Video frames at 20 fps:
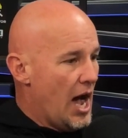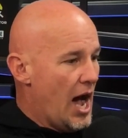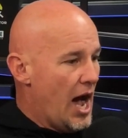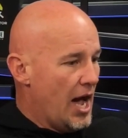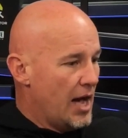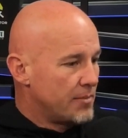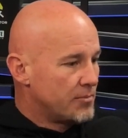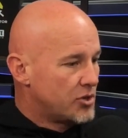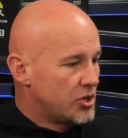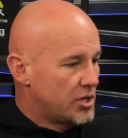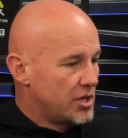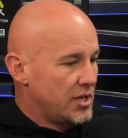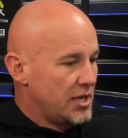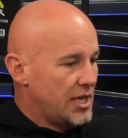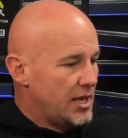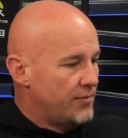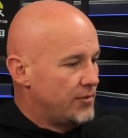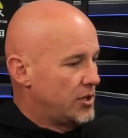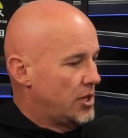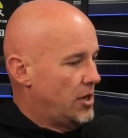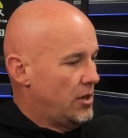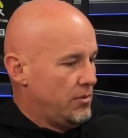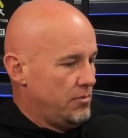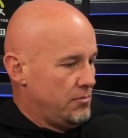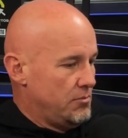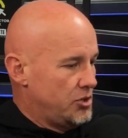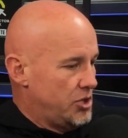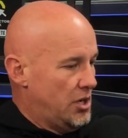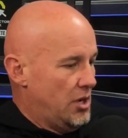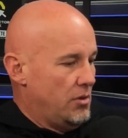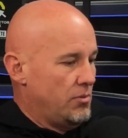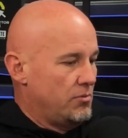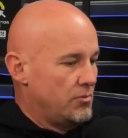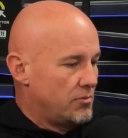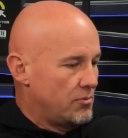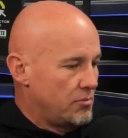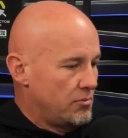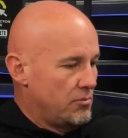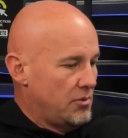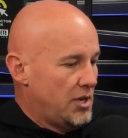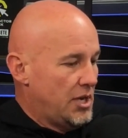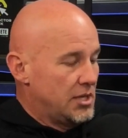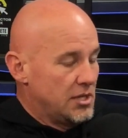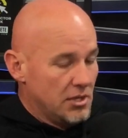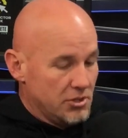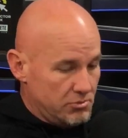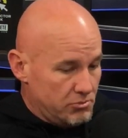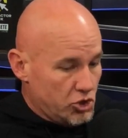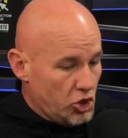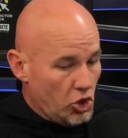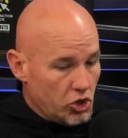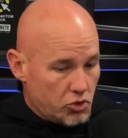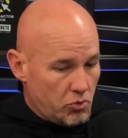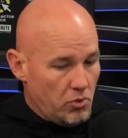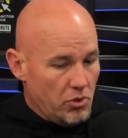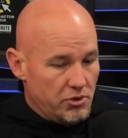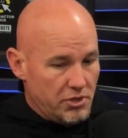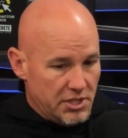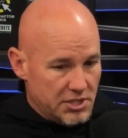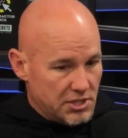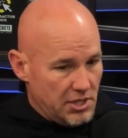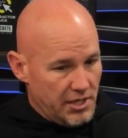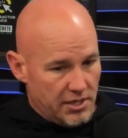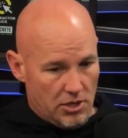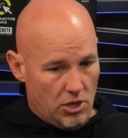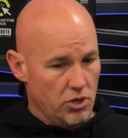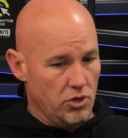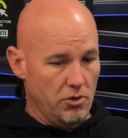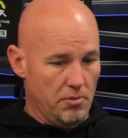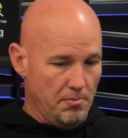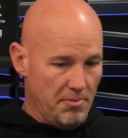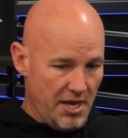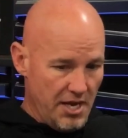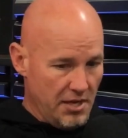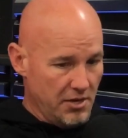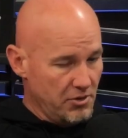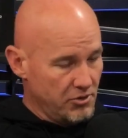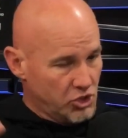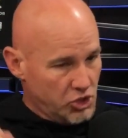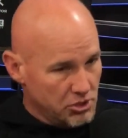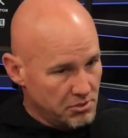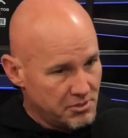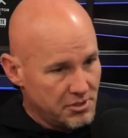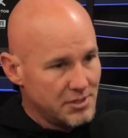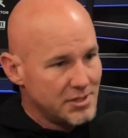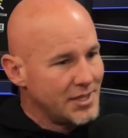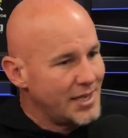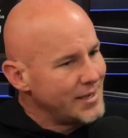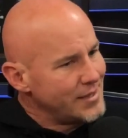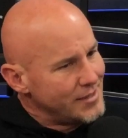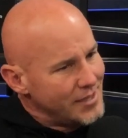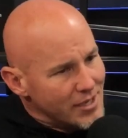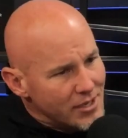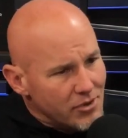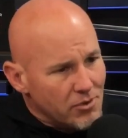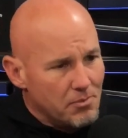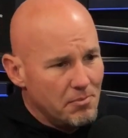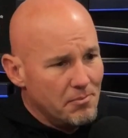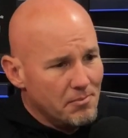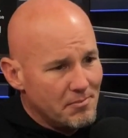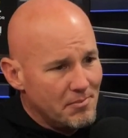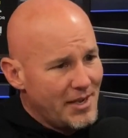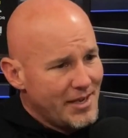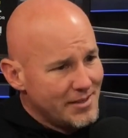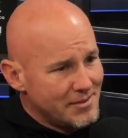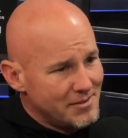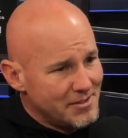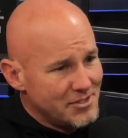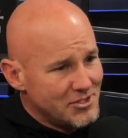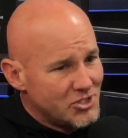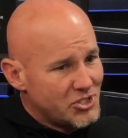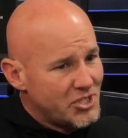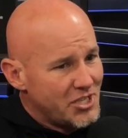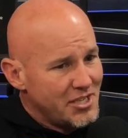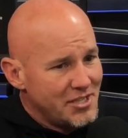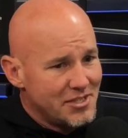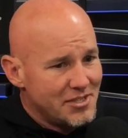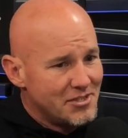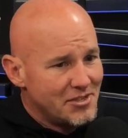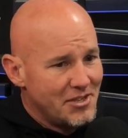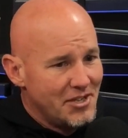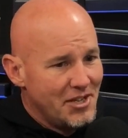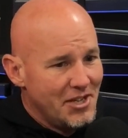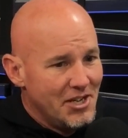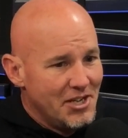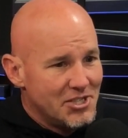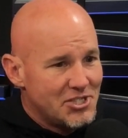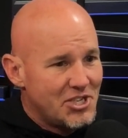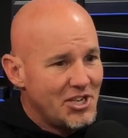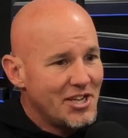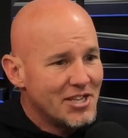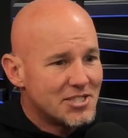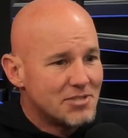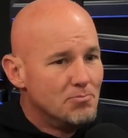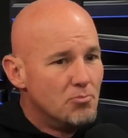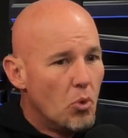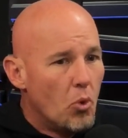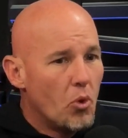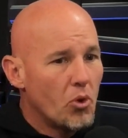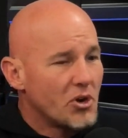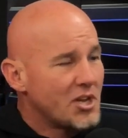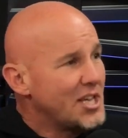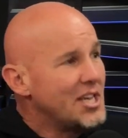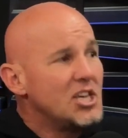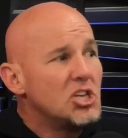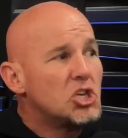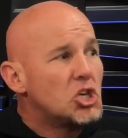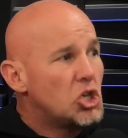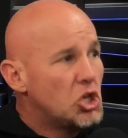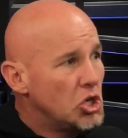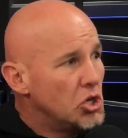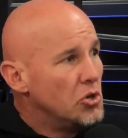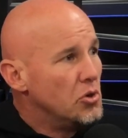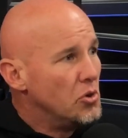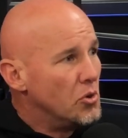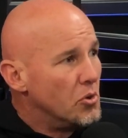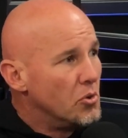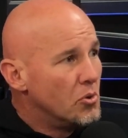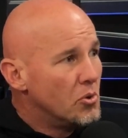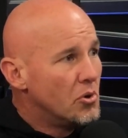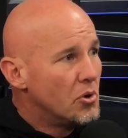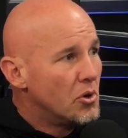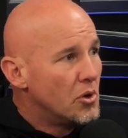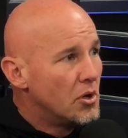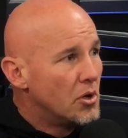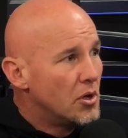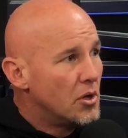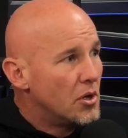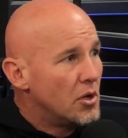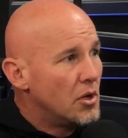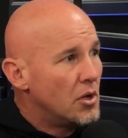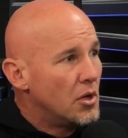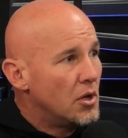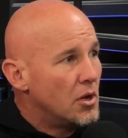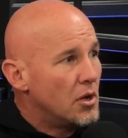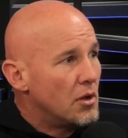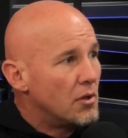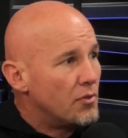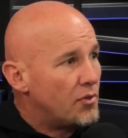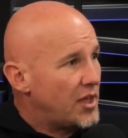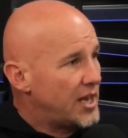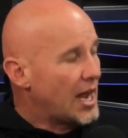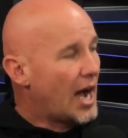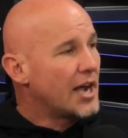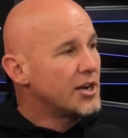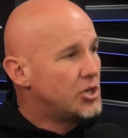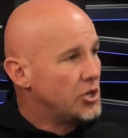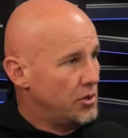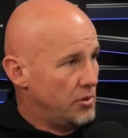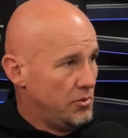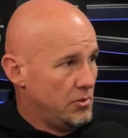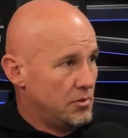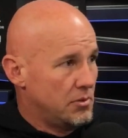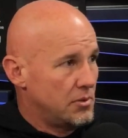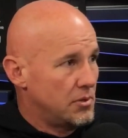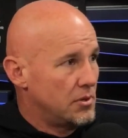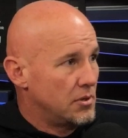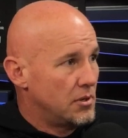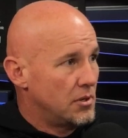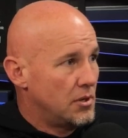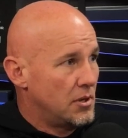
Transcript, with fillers: I'm going to, even though, you know, in the church world, it's like, oh man, should like, no, man, she, she has more E Q than I do. That's good.